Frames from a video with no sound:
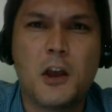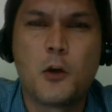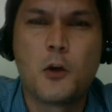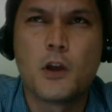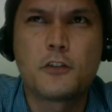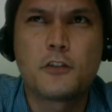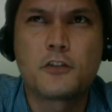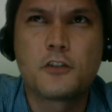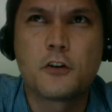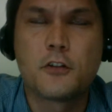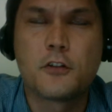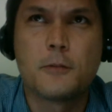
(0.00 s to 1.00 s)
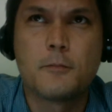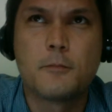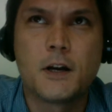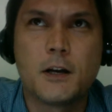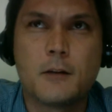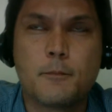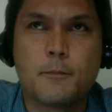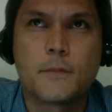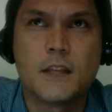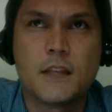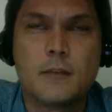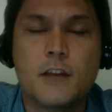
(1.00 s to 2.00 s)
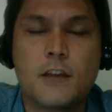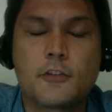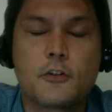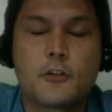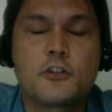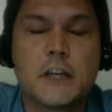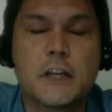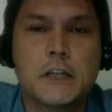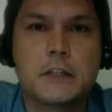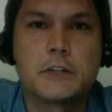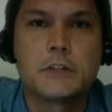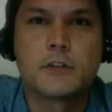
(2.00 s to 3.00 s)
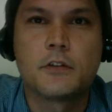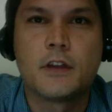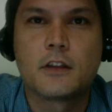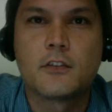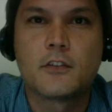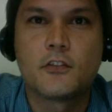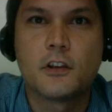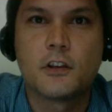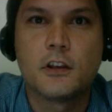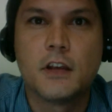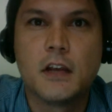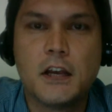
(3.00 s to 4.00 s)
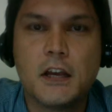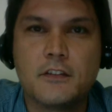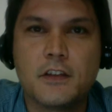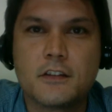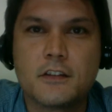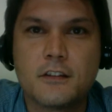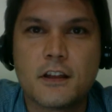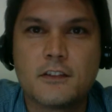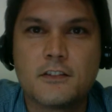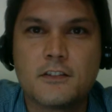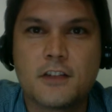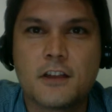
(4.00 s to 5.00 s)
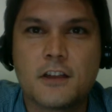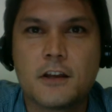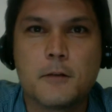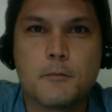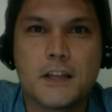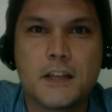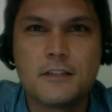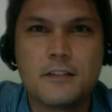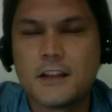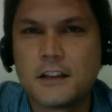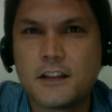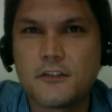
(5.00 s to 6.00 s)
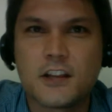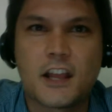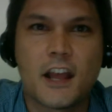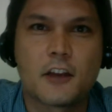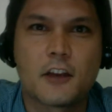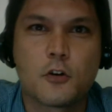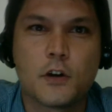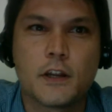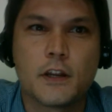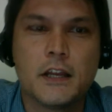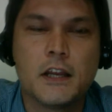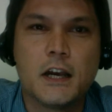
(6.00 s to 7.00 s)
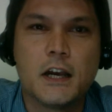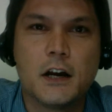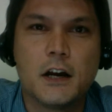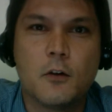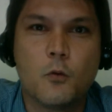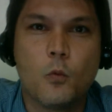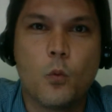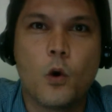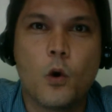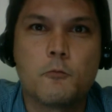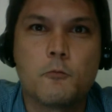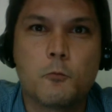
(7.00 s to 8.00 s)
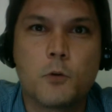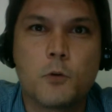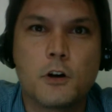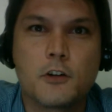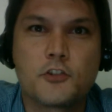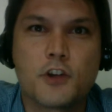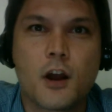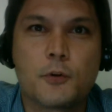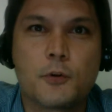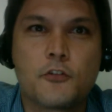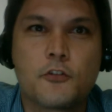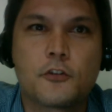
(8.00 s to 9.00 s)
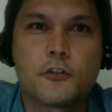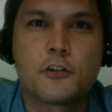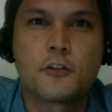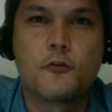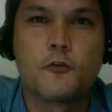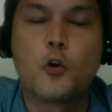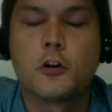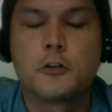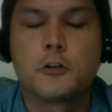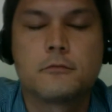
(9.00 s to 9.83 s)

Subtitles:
We also show them eBay search data, so they can see, they can say in a given category, what were shoppers searching for